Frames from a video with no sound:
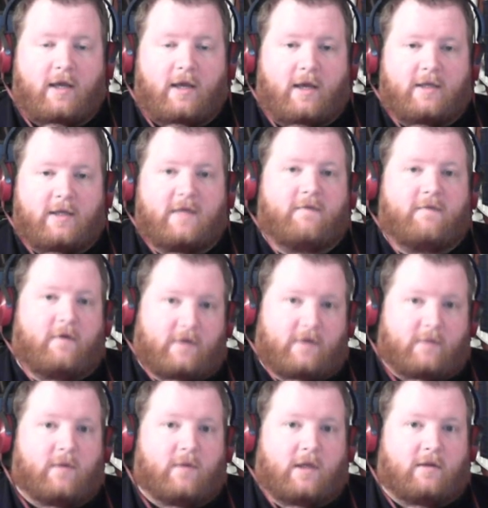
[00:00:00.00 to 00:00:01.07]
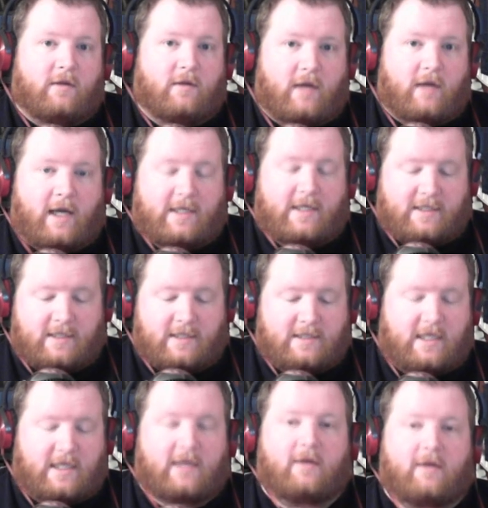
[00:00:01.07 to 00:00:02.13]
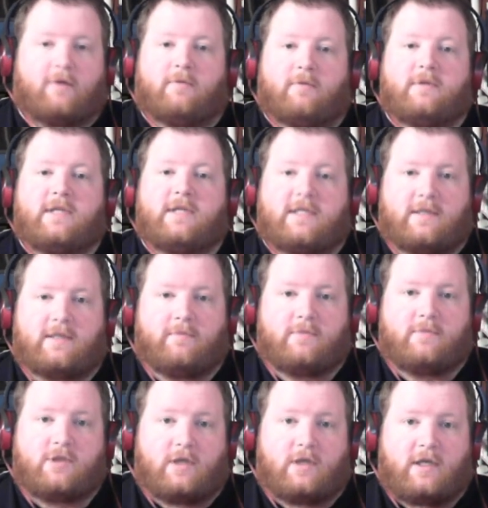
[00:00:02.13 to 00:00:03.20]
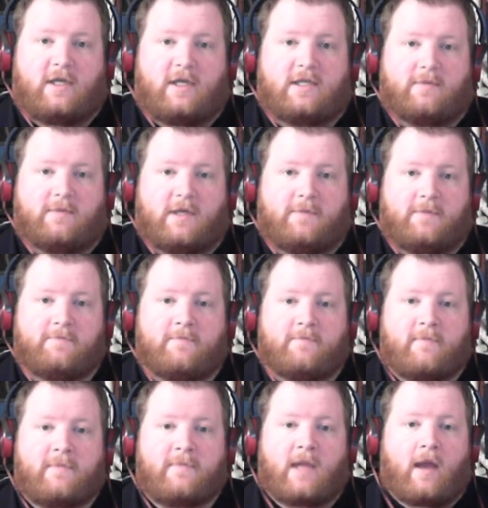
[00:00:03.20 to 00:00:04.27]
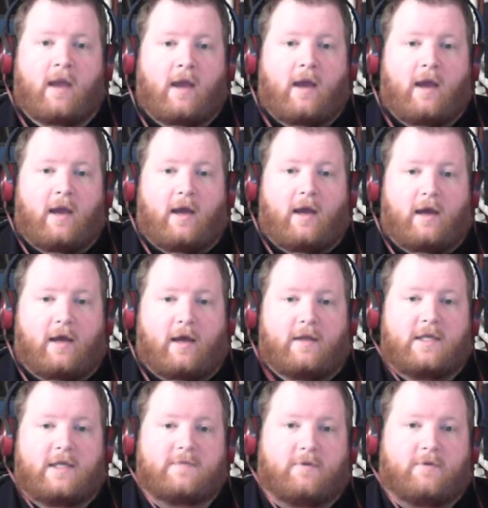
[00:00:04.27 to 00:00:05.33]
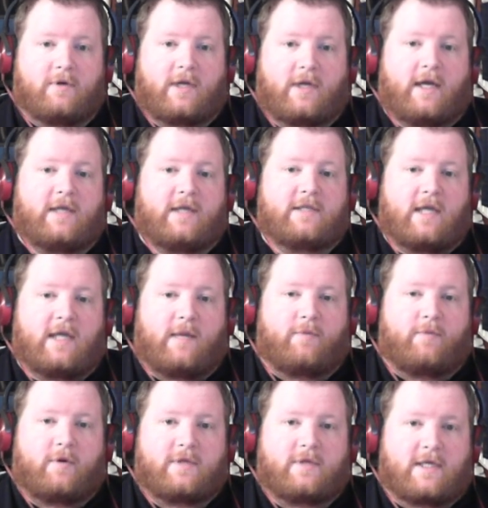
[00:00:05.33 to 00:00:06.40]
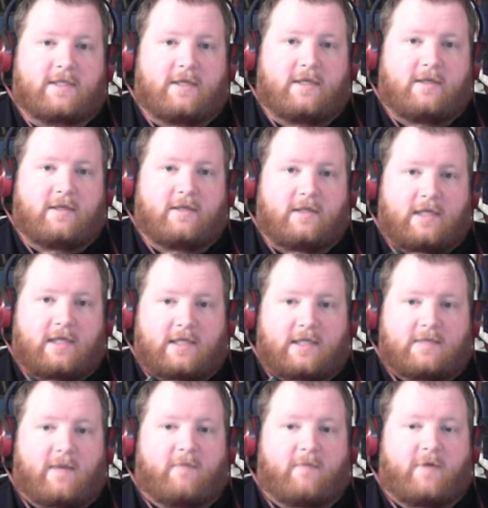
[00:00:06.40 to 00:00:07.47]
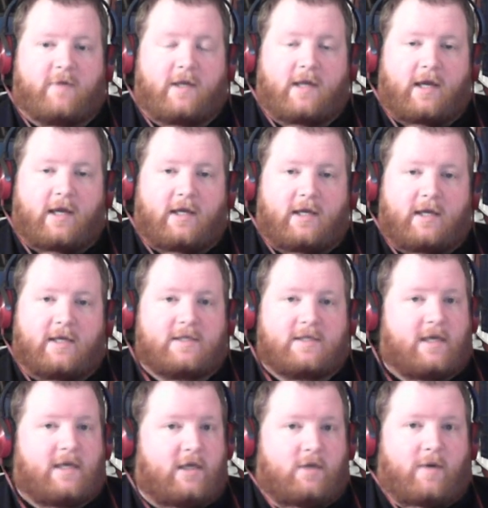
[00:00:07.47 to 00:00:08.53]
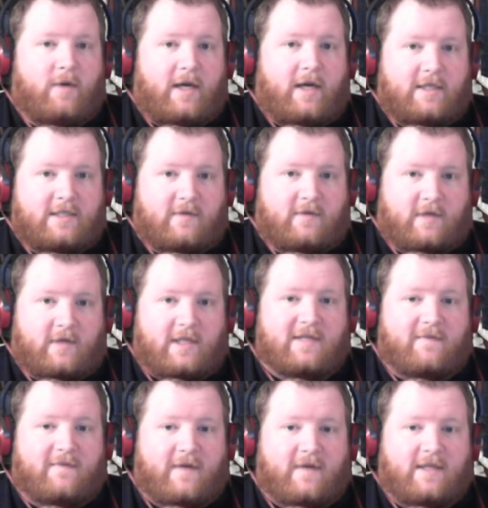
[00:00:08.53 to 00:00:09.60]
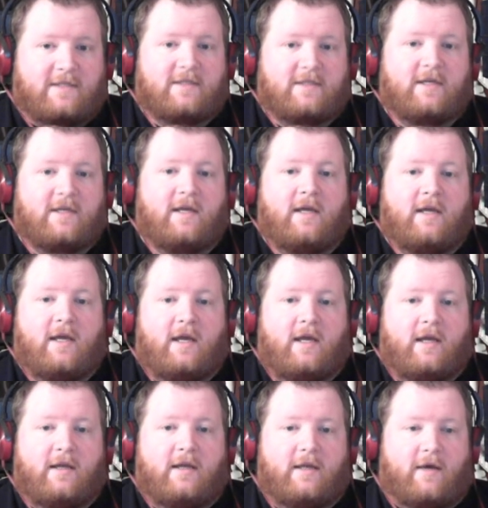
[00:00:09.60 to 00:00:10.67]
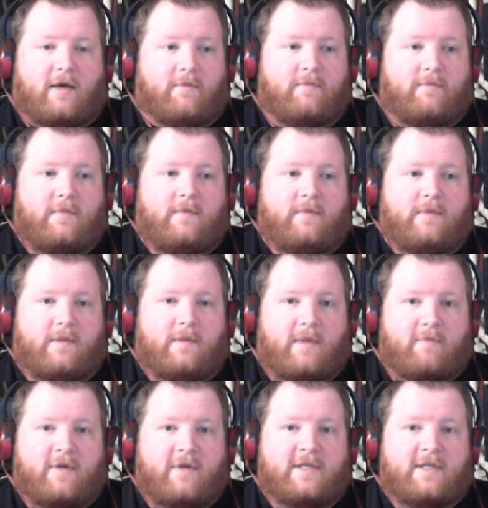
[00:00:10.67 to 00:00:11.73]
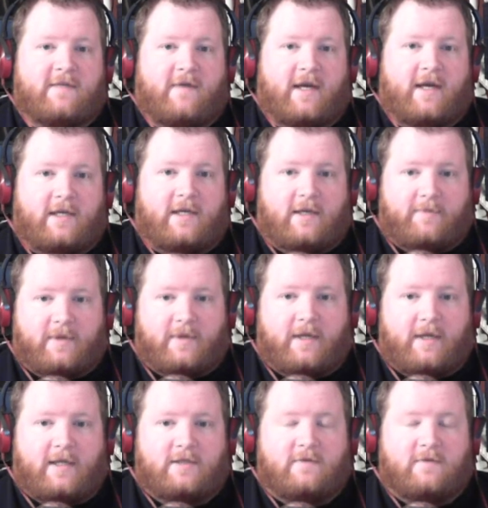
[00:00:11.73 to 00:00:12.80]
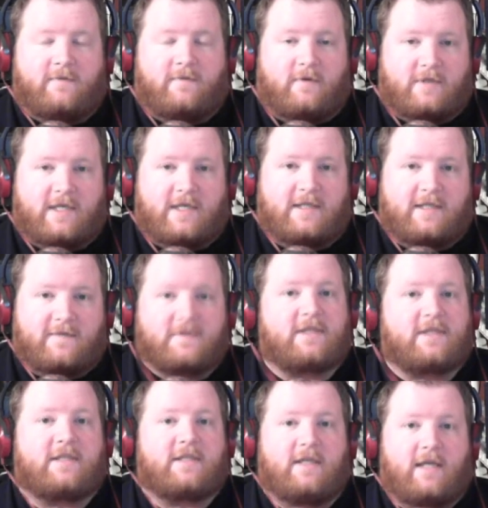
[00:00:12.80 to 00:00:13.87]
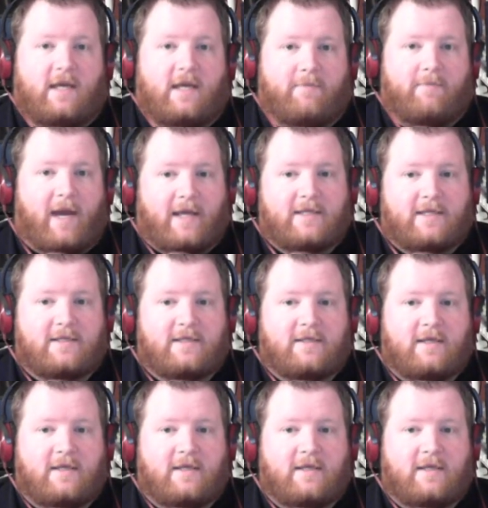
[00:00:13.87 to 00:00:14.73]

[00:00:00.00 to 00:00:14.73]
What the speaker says: Therefore, it will act as a standalone system, should it need to be. This board has a processor as the memory, and it has a UART serial interface. Now, the memory is divided up into 4 sets of 16K banks,